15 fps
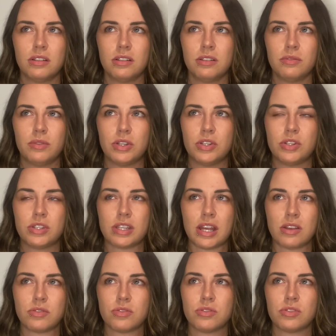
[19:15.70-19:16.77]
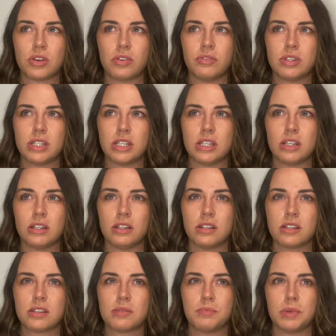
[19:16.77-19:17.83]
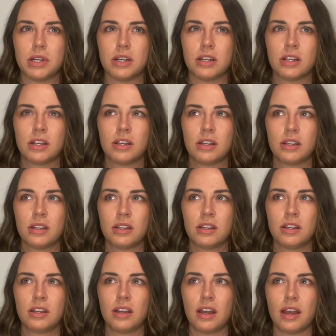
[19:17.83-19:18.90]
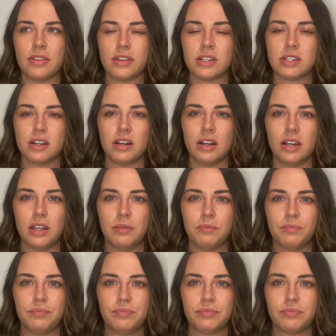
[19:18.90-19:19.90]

which sounds so ridiculous, but at the time